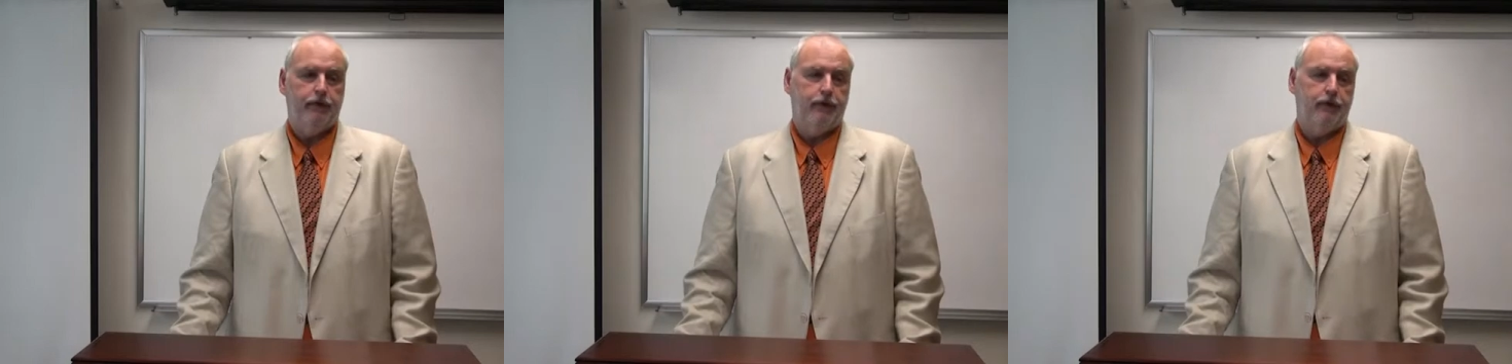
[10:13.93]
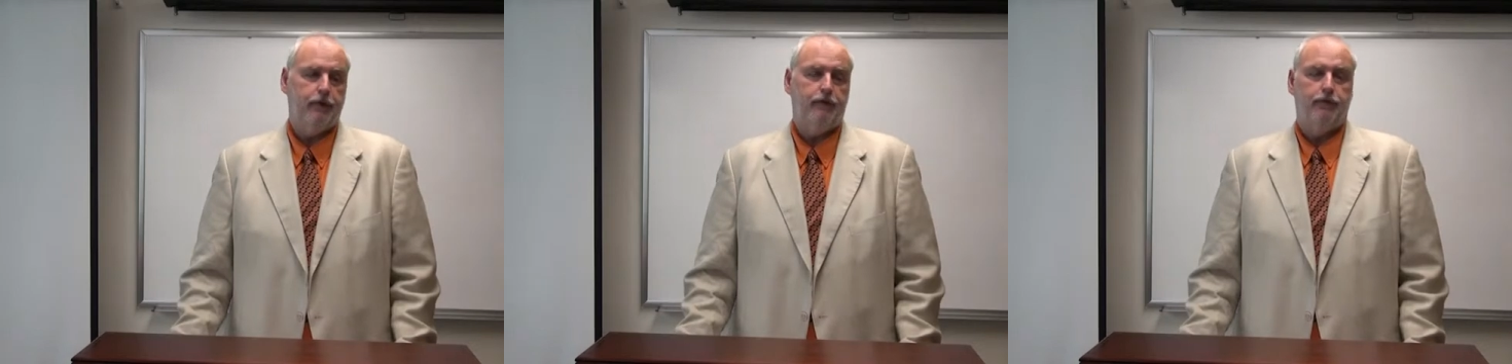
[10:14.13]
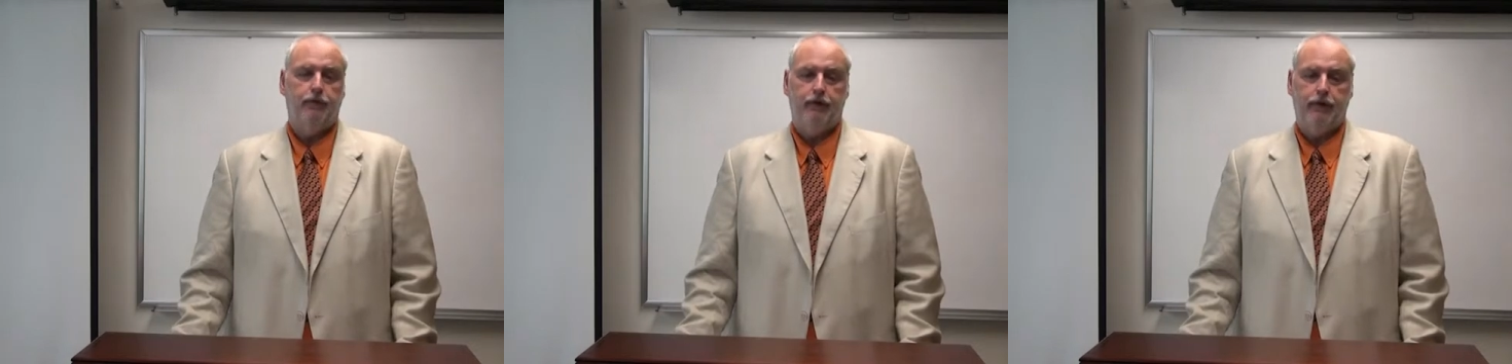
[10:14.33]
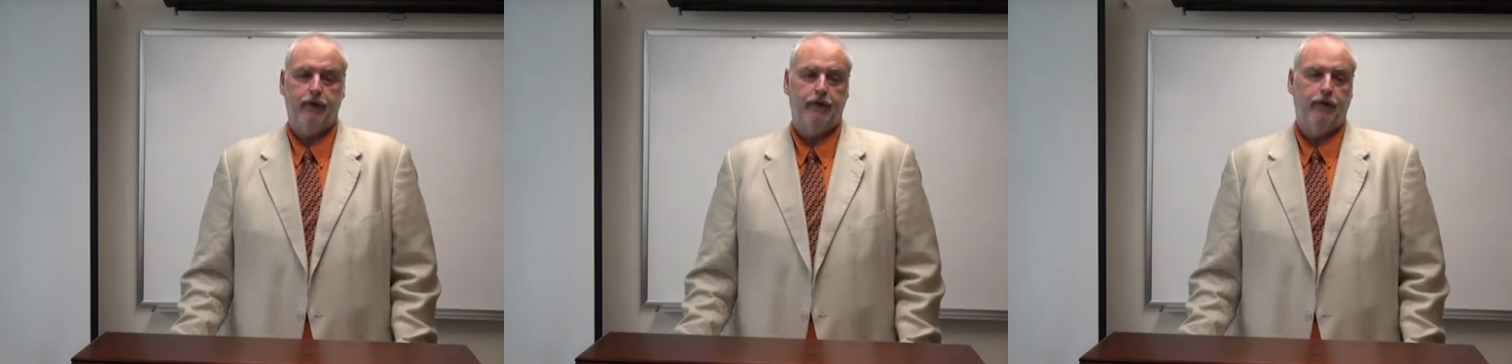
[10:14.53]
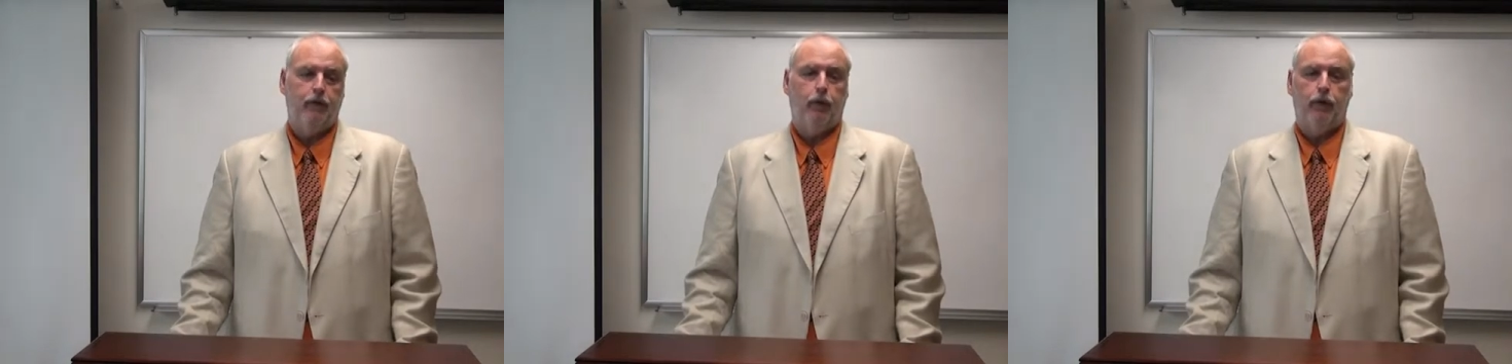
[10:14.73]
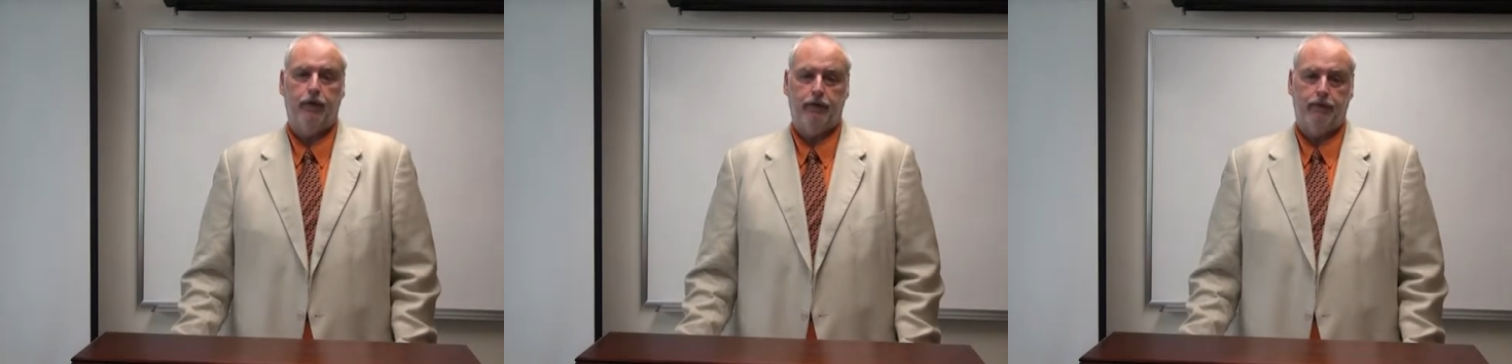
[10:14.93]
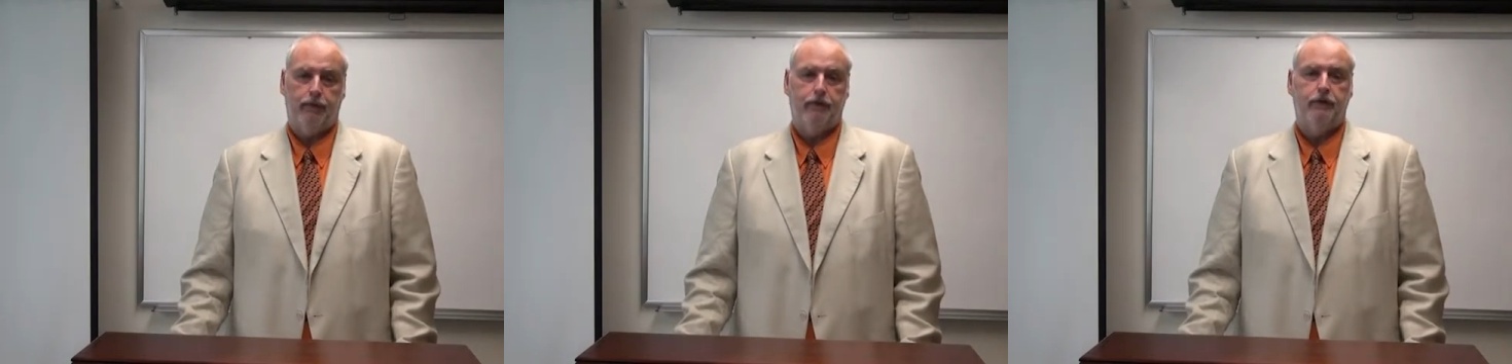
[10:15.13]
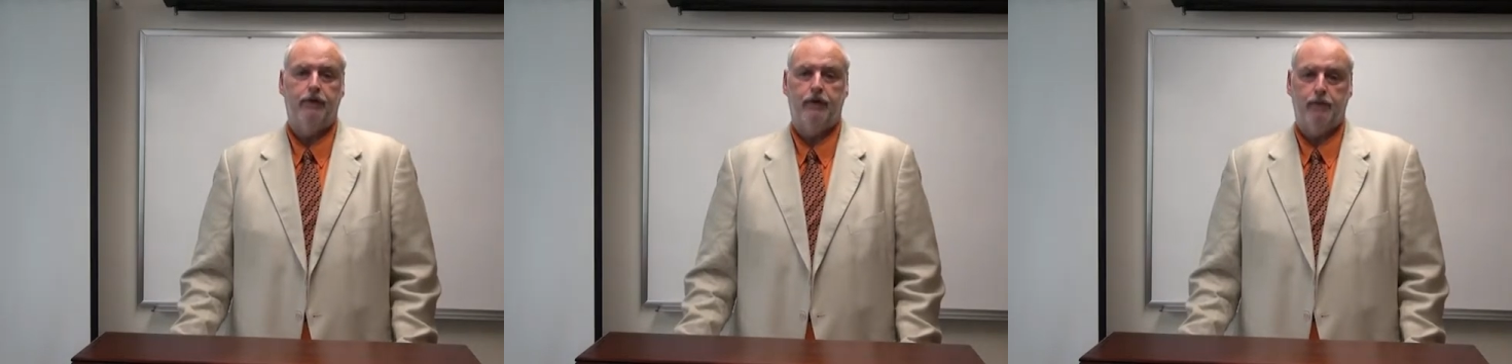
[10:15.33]
you to read the work of
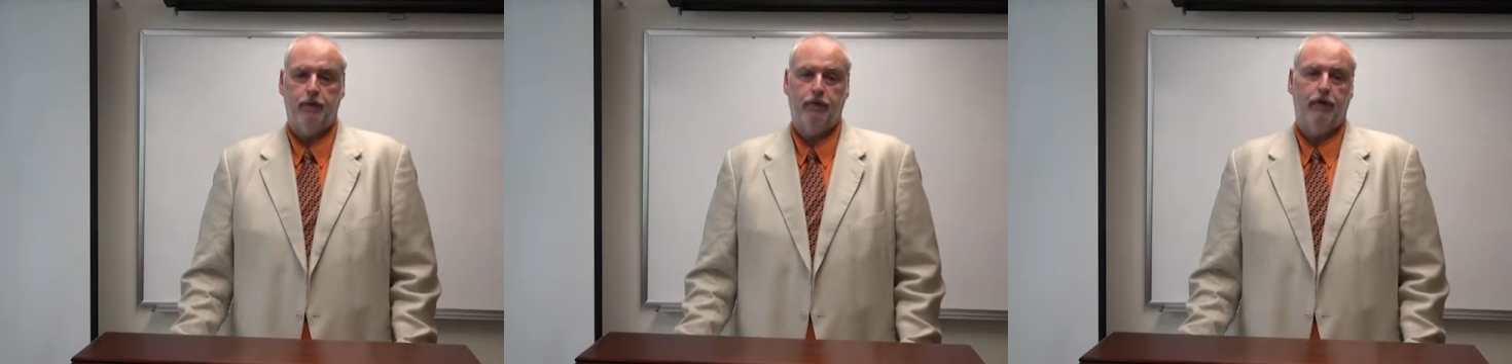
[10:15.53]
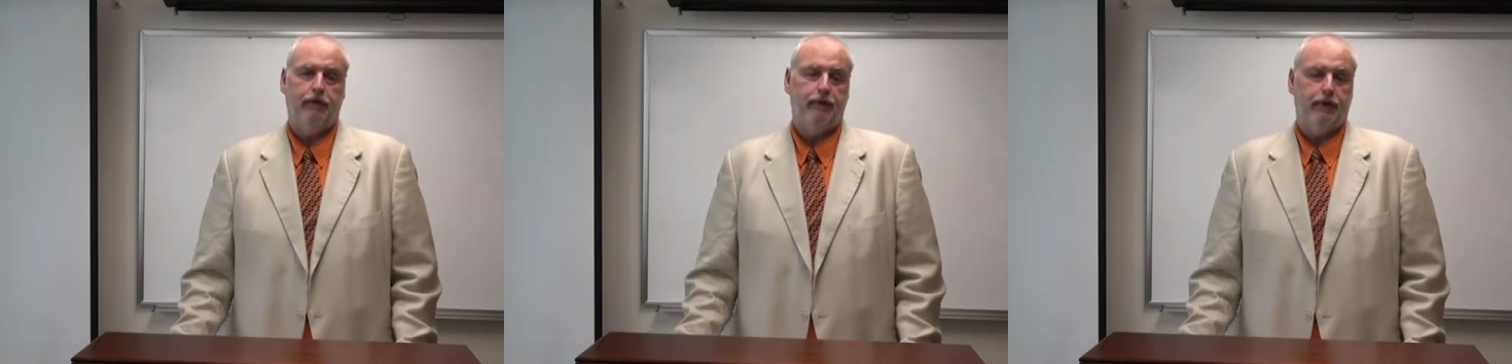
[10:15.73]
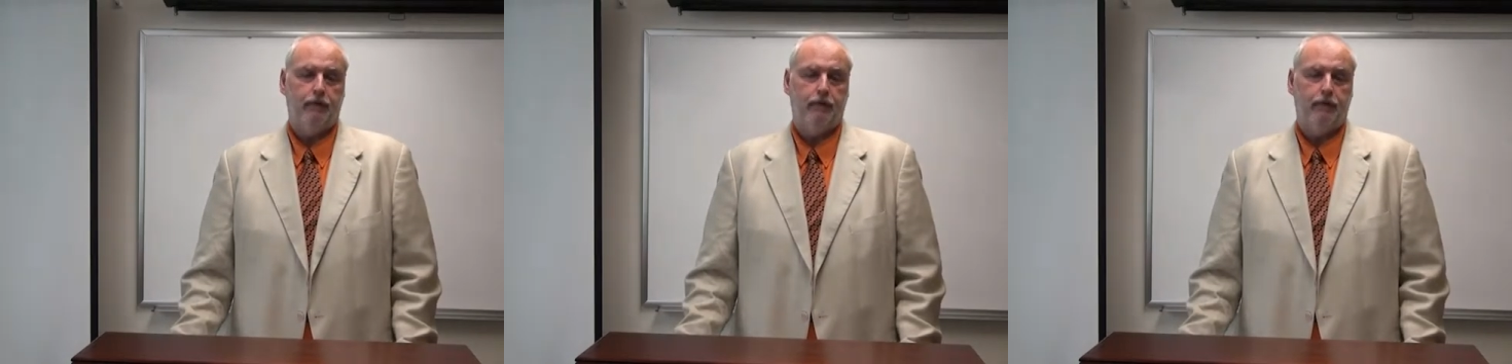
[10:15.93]
contemporary